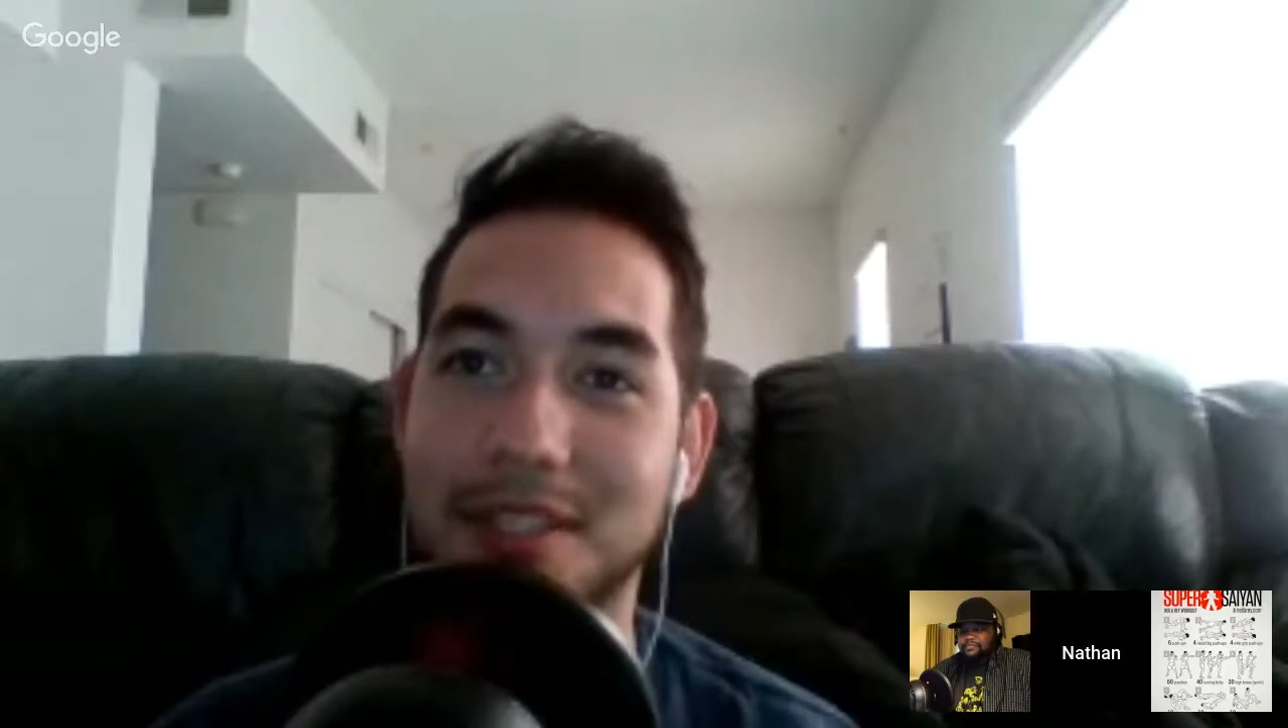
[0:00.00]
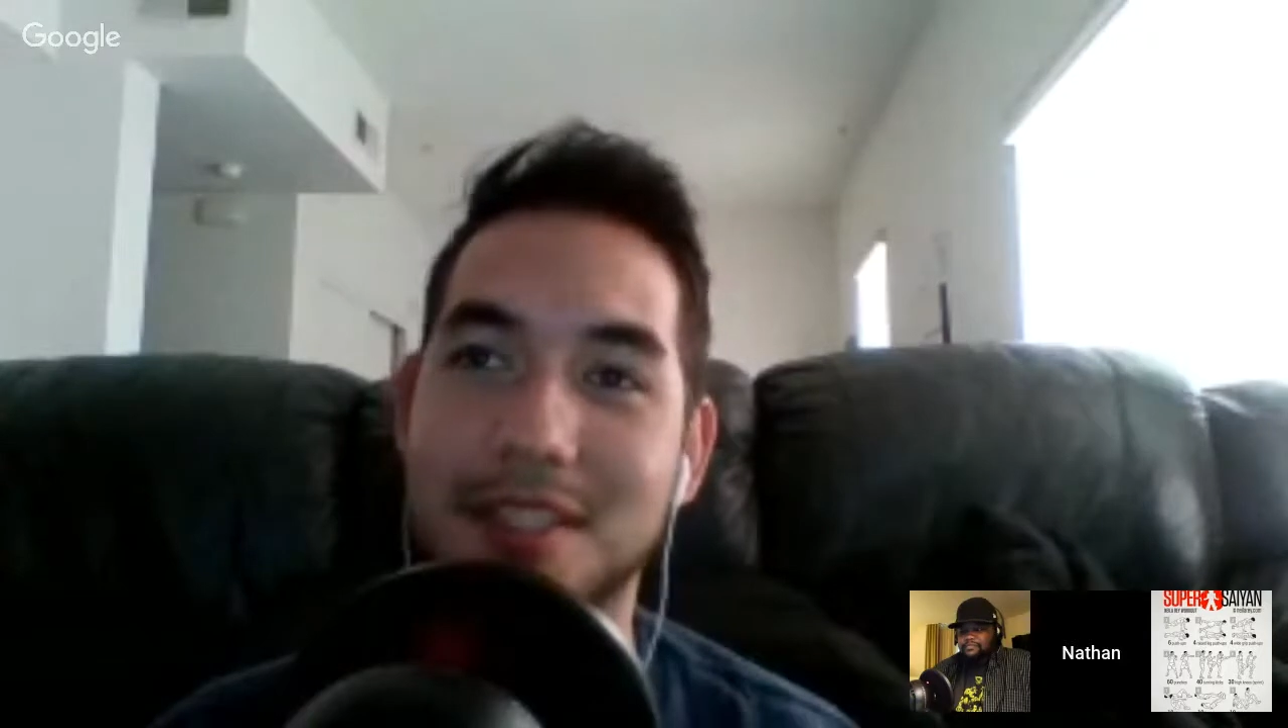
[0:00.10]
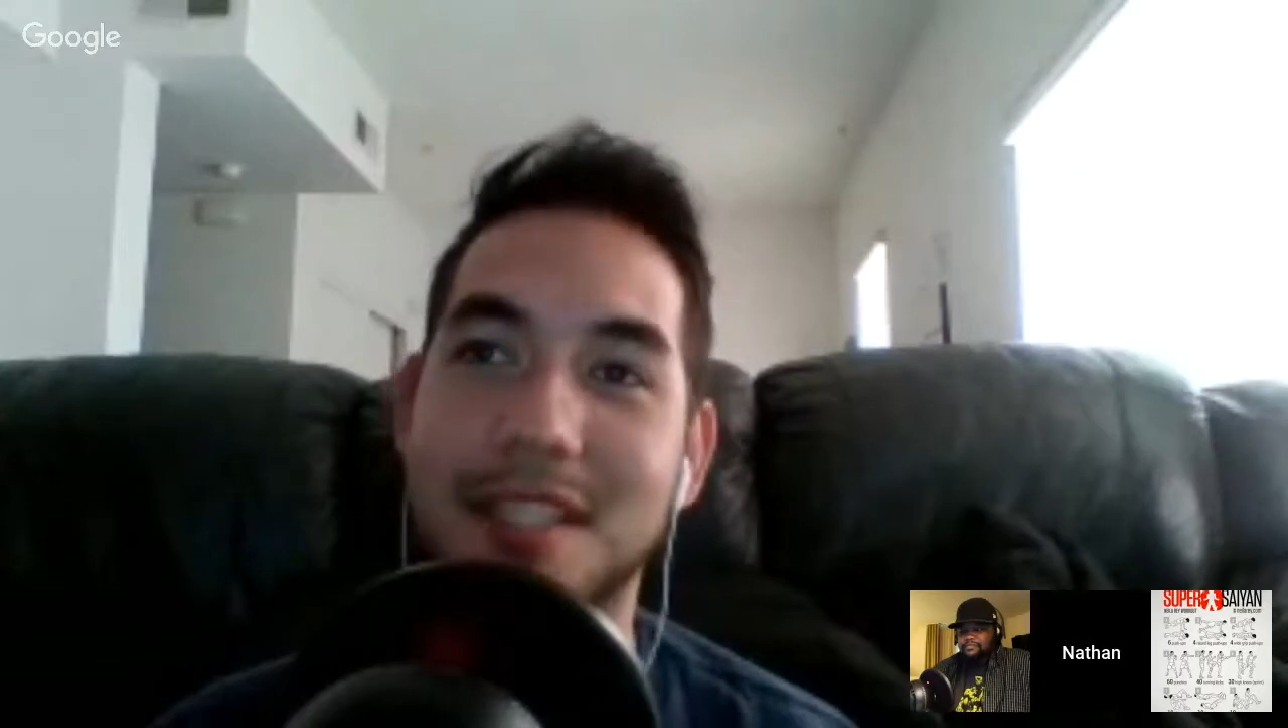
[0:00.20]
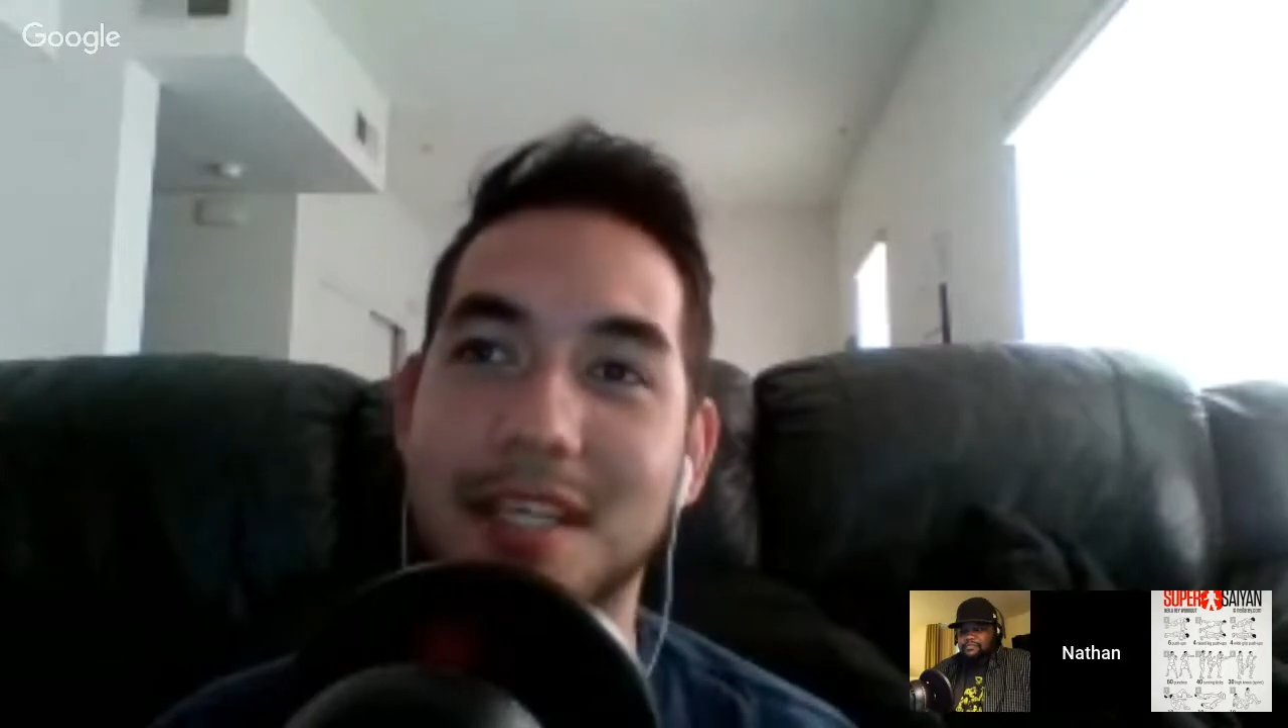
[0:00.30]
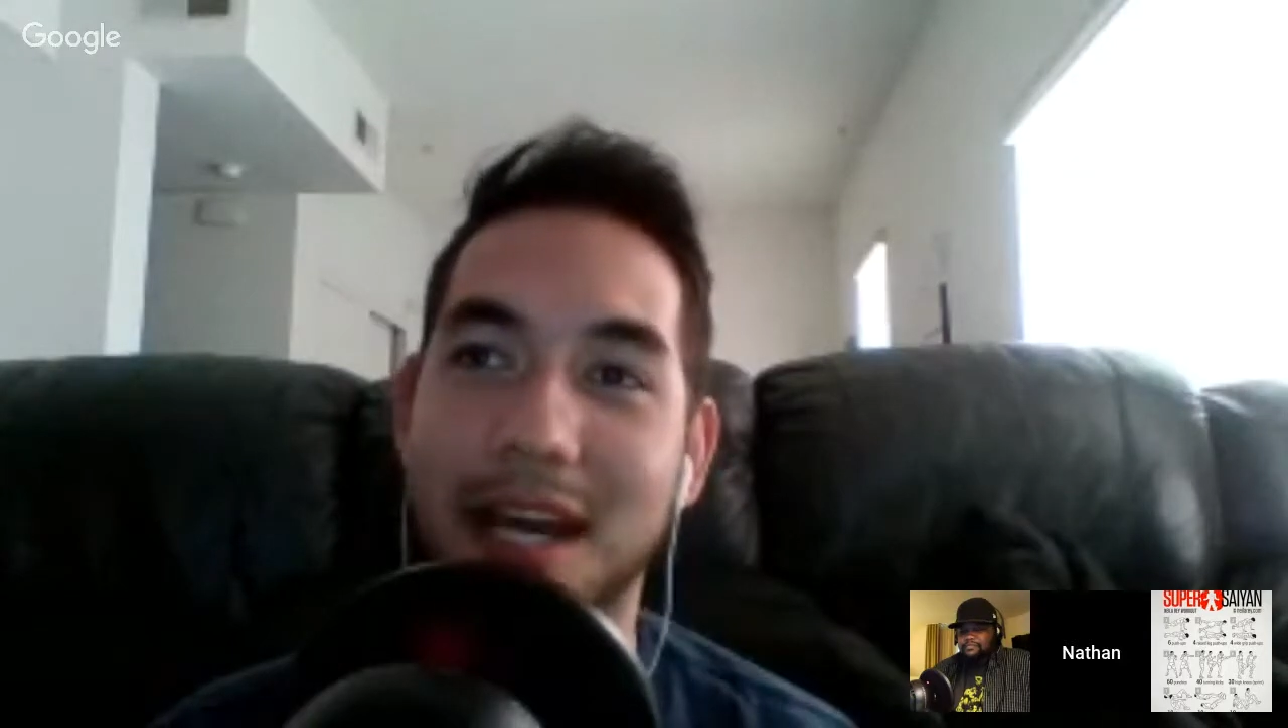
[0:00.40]

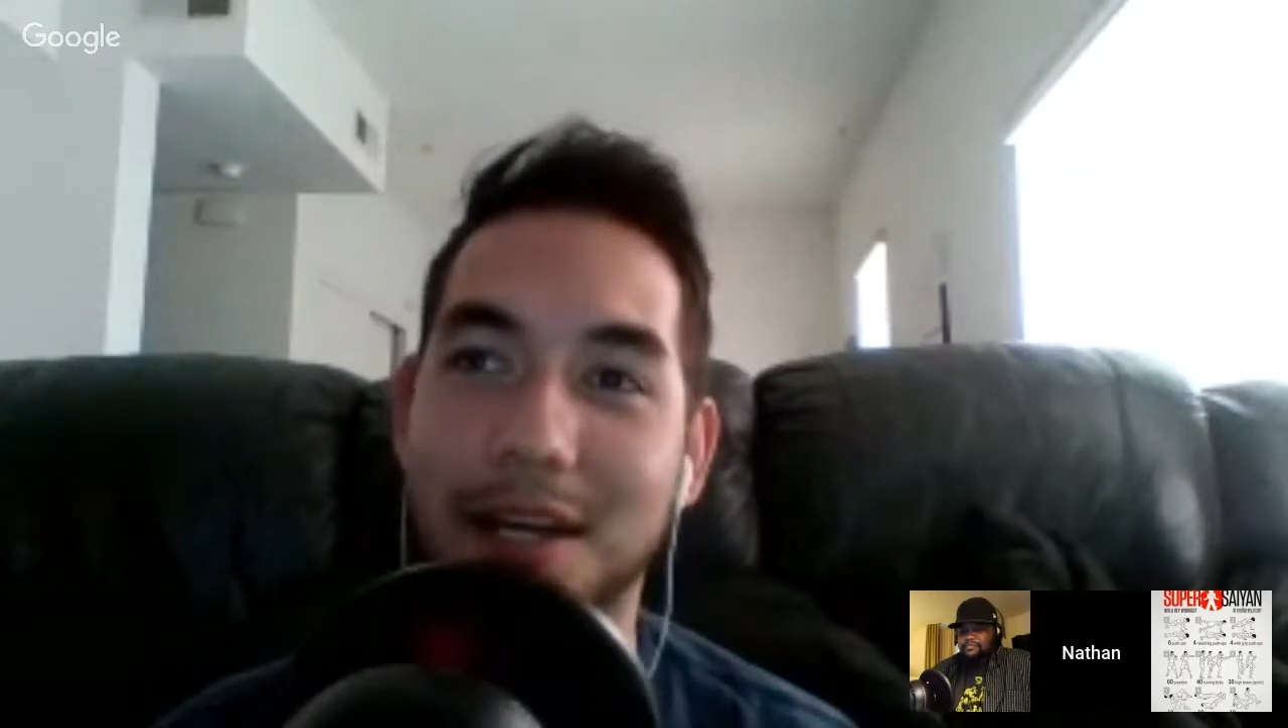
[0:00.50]
see how he